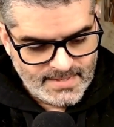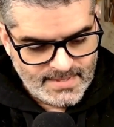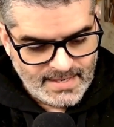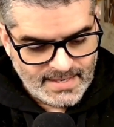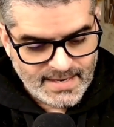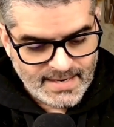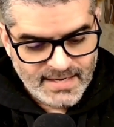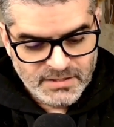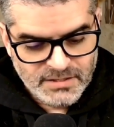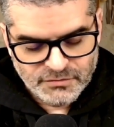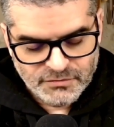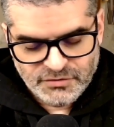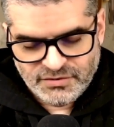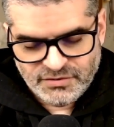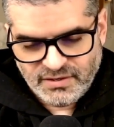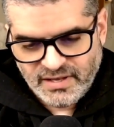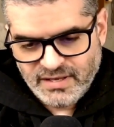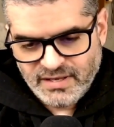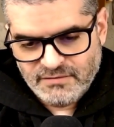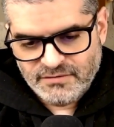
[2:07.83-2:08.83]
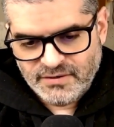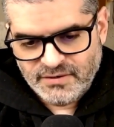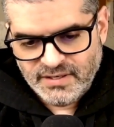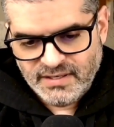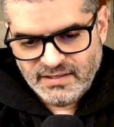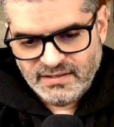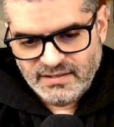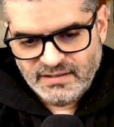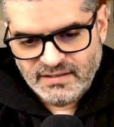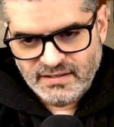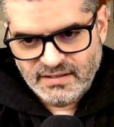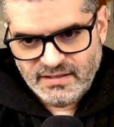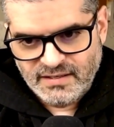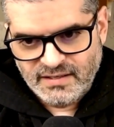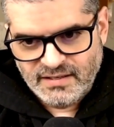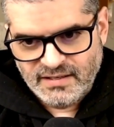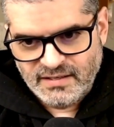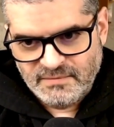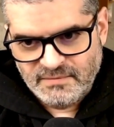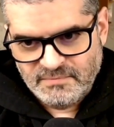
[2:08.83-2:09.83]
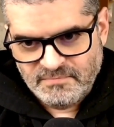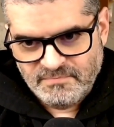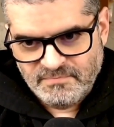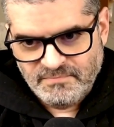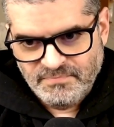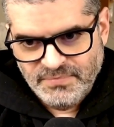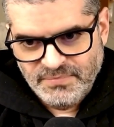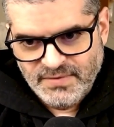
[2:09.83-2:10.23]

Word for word: a kind of slavery um,